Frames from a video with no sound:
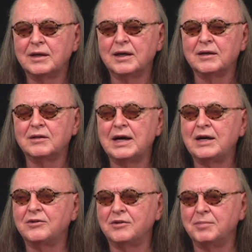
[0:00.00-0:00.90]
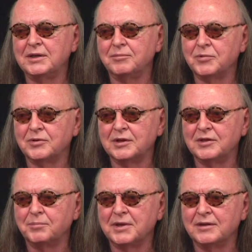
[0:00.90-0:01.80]
and allowed to be more
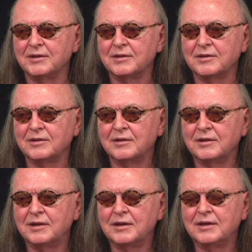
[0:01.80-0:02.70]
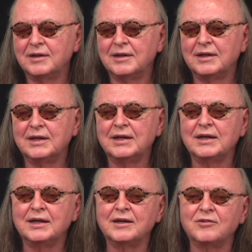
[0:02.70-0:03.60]
independent.
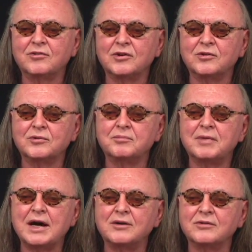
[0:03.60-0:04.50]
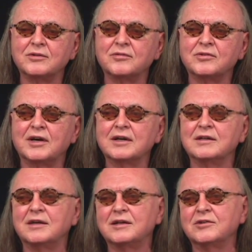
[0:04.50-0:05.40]
And so matters of
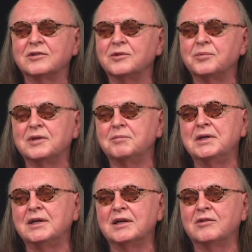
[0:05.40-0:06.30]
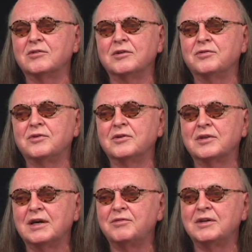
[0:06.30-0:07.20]
psychological well-being and so
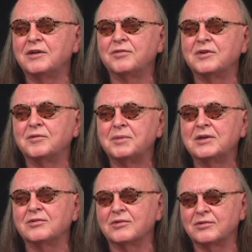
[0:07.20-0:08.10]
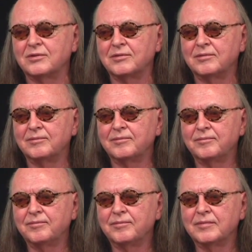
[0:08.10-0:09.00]
forth have a different basis,
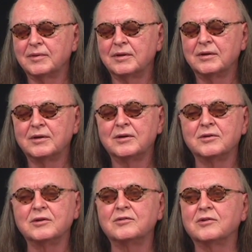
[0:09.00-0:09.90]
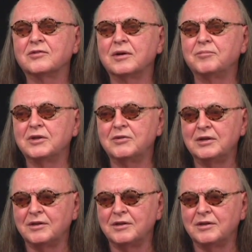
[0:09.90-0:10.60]
or at least to some degree